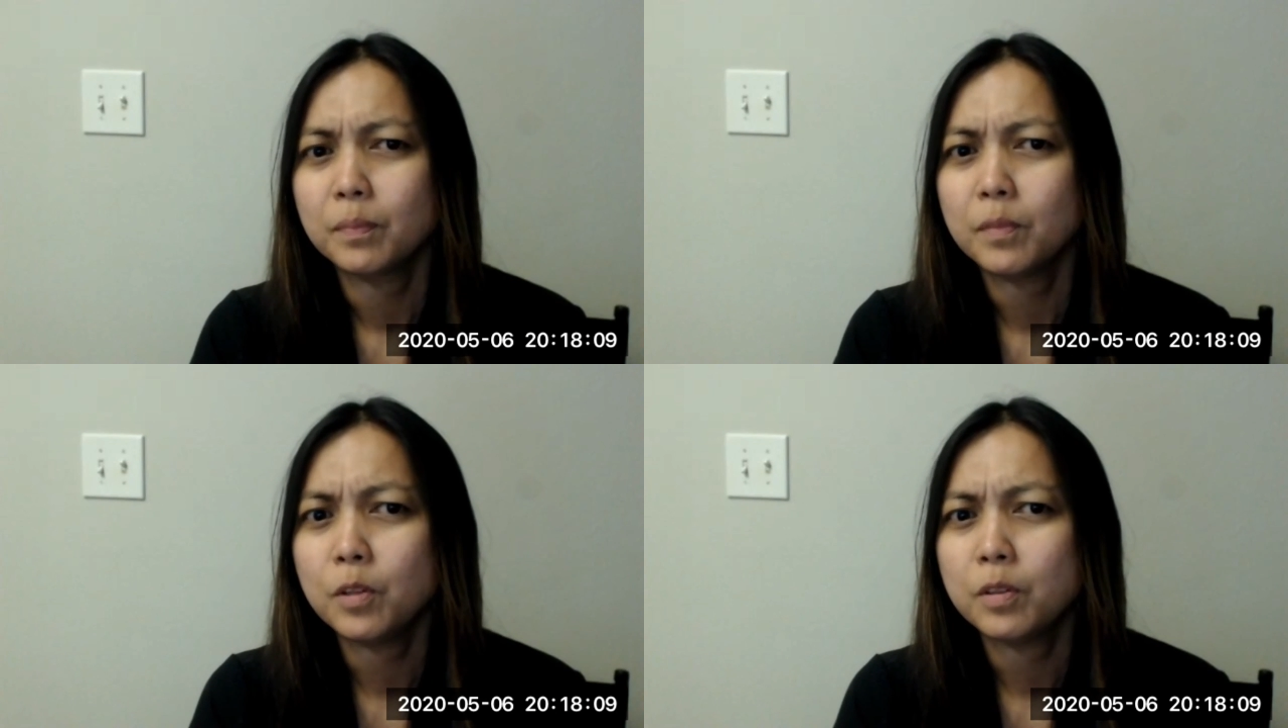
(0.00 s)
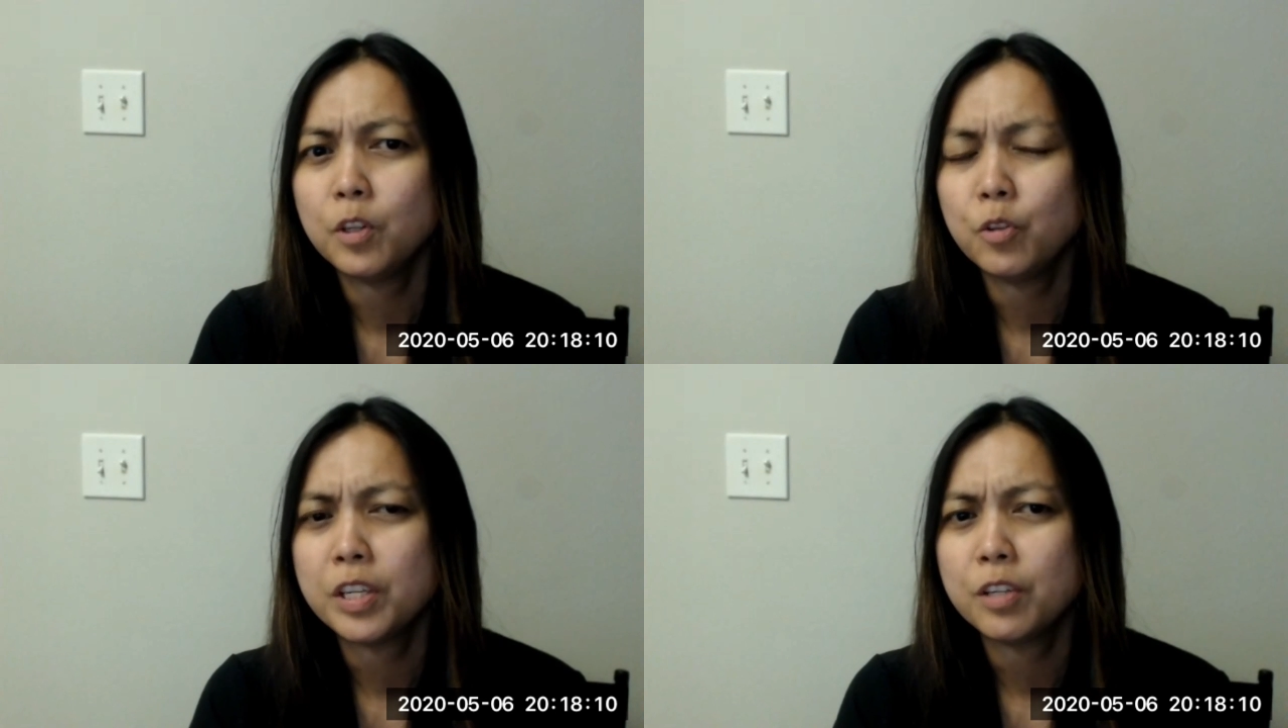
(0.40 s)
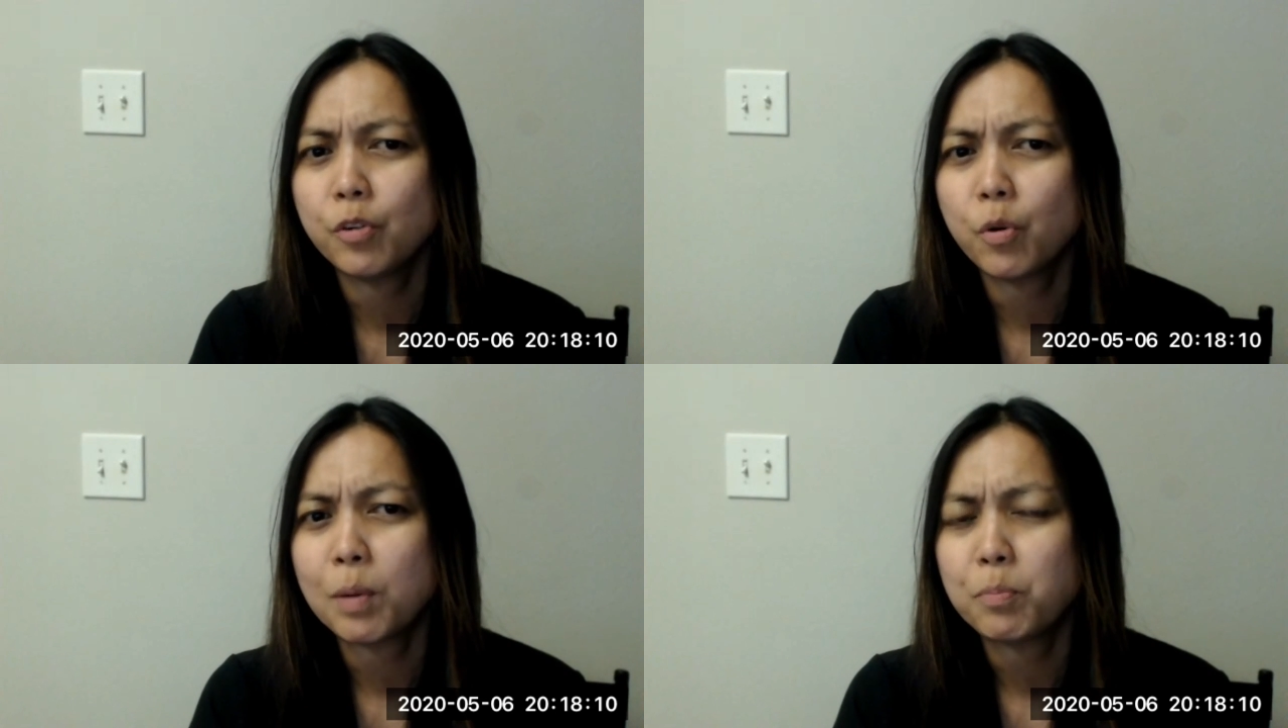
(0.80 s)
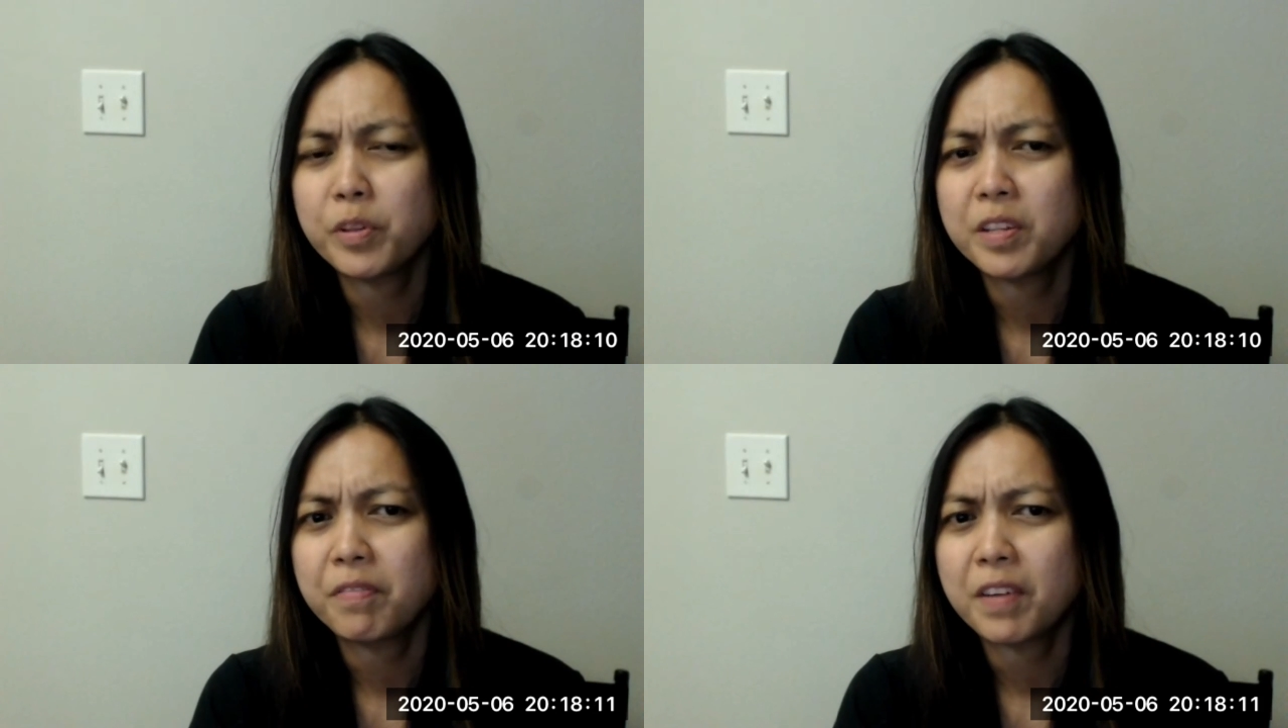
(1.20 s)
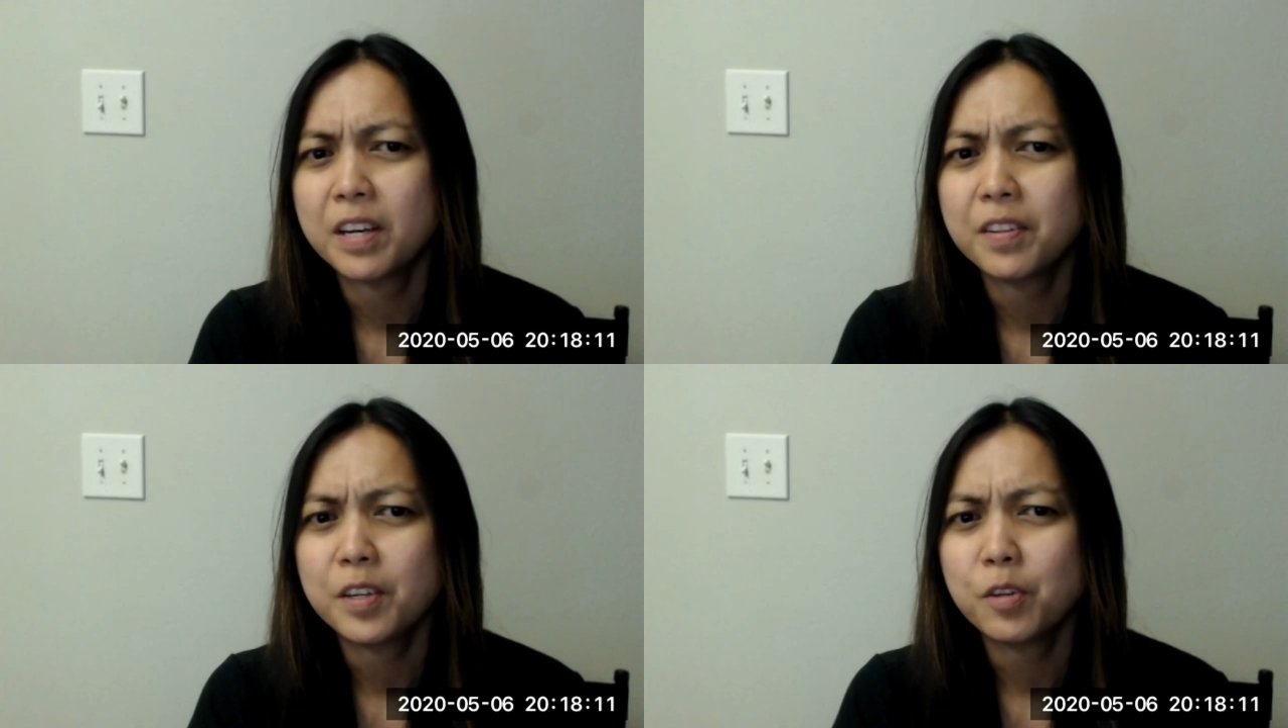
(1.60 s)
you didn't grow up with a
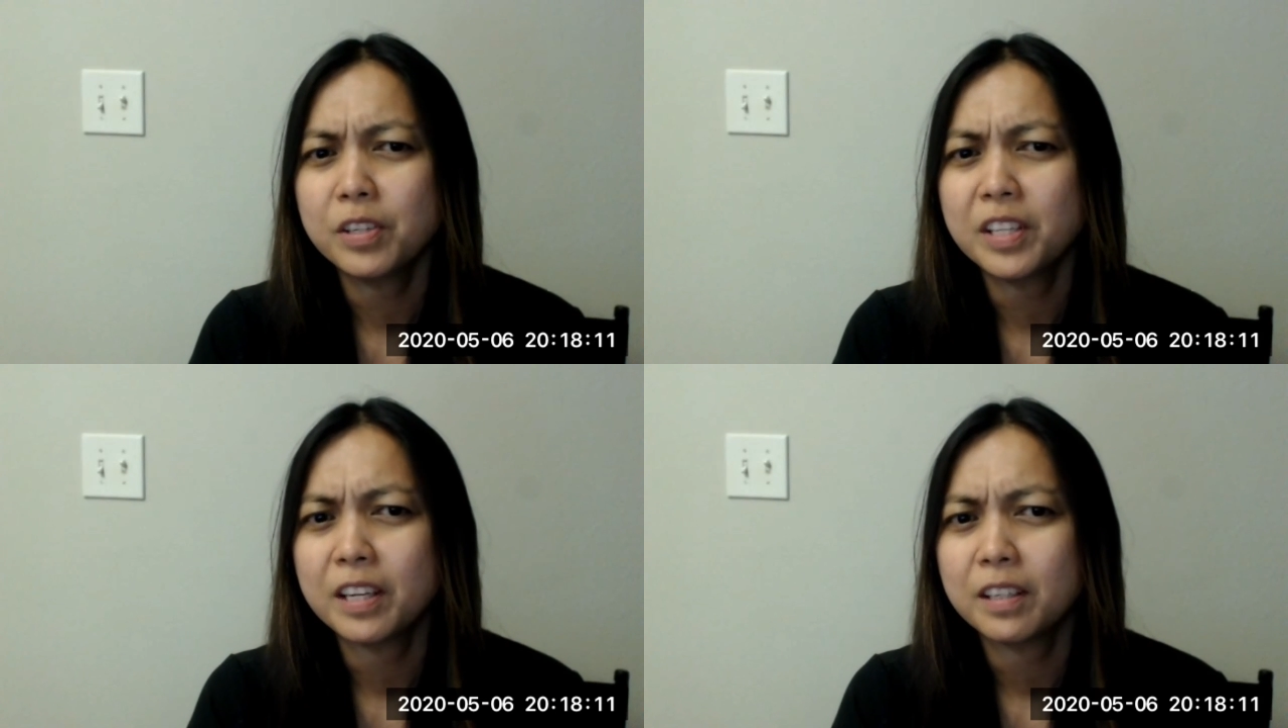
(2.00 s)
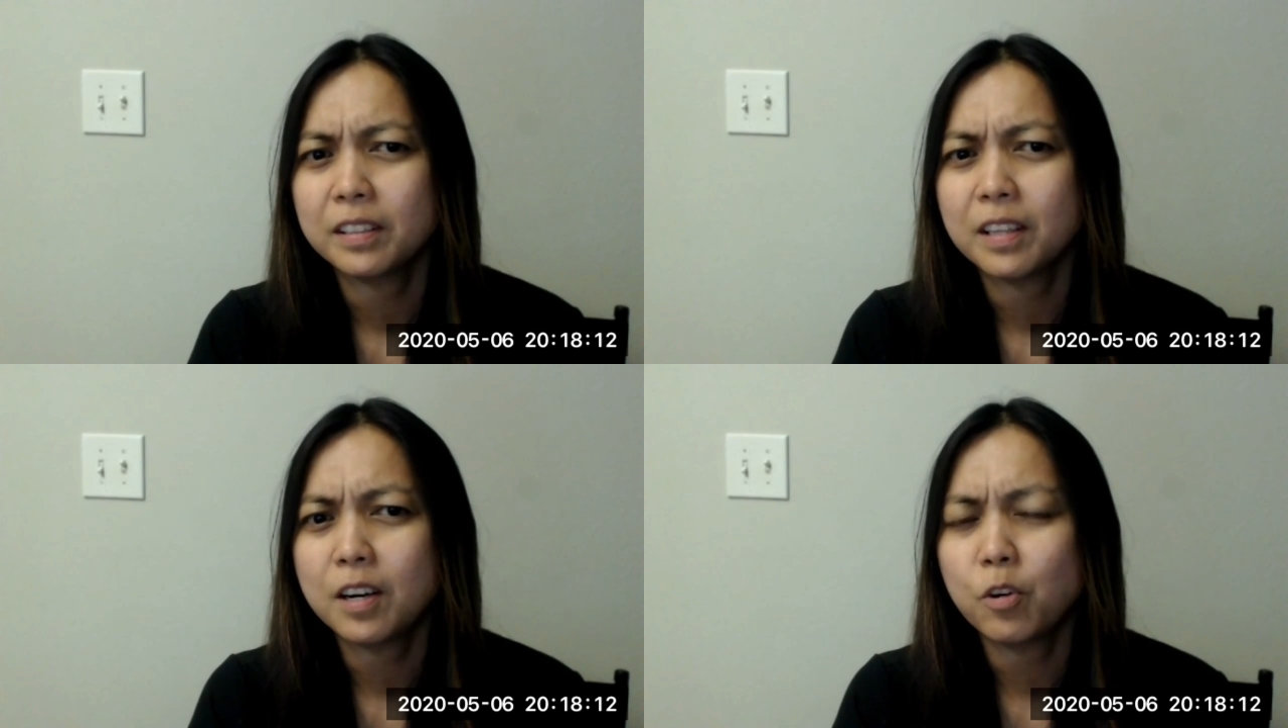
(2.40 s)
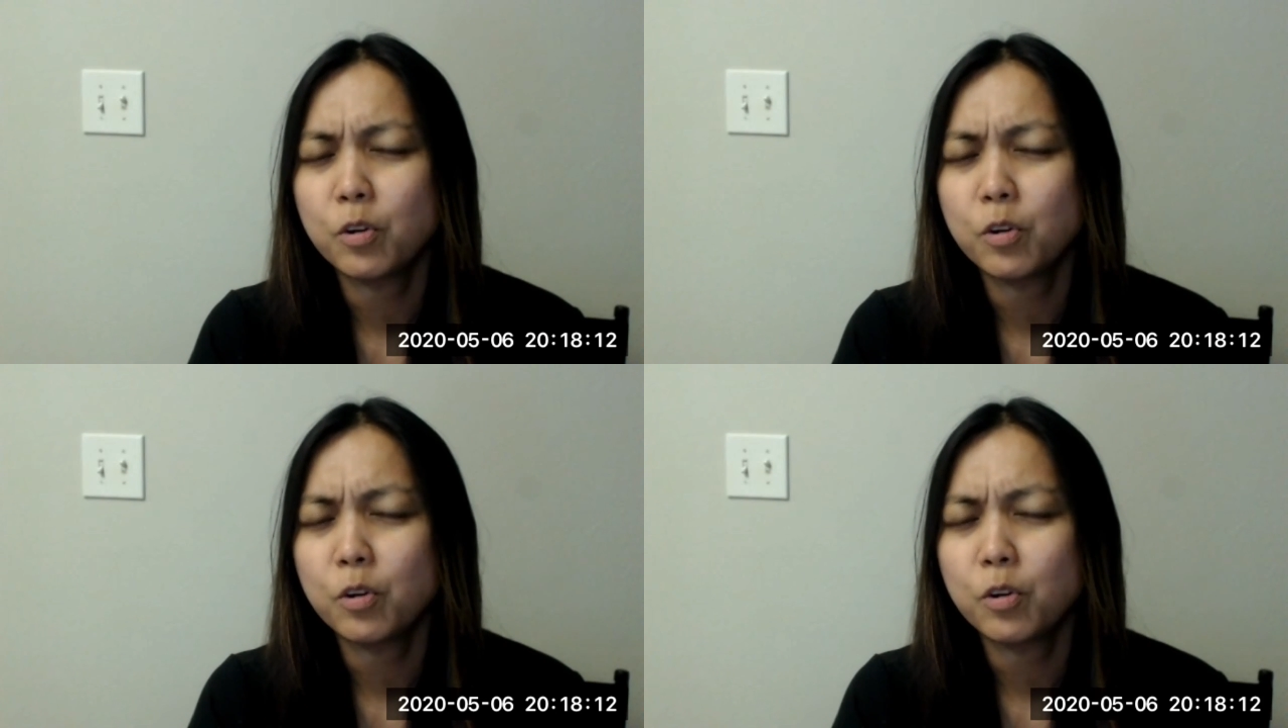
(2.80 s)
father, or like, uh,